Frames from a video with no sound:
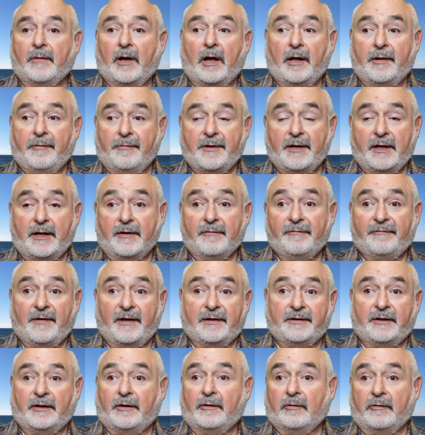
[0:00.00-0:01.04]
uh, the
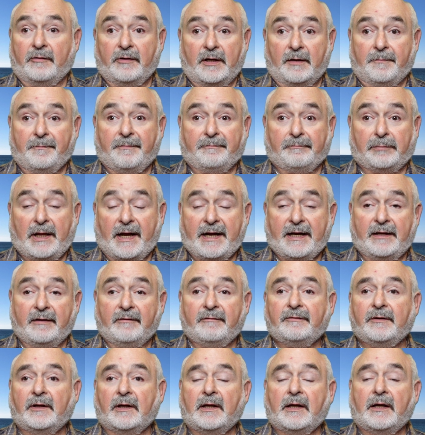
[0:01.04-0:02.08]
defendant or the
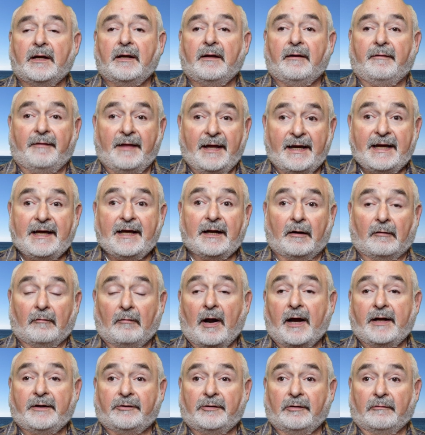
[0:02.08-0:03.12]
plaintiff, they get a
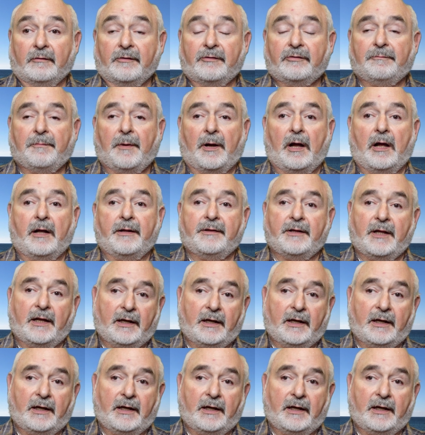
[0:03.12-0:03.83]
right to respond.